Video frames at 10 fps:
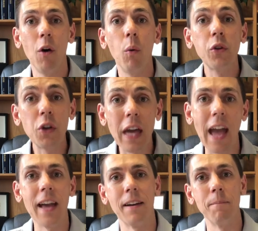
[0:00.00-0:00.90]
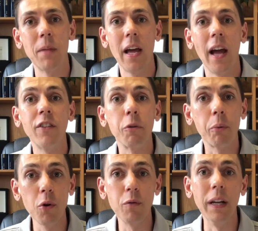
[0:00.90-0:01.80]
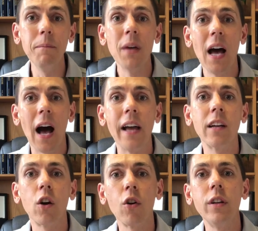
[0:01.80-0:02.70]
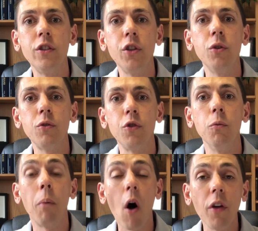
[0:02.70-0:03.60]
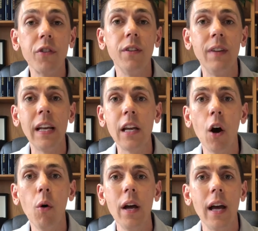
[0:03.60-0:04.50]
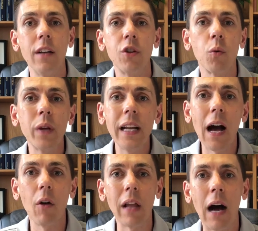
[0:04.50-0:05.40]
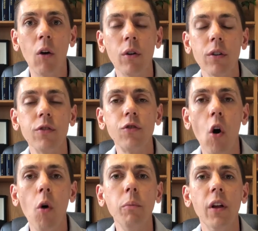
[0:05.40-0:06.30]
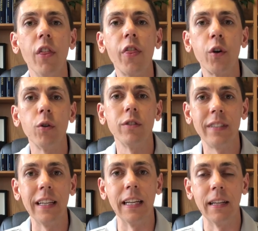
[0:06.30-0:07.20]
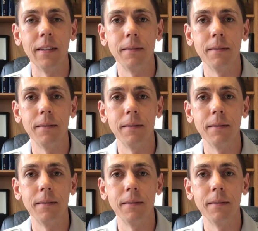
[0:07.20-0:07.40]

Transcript: Well, you can. And to prove it, I encourage you to pause the video and to read out loud Psalm 13.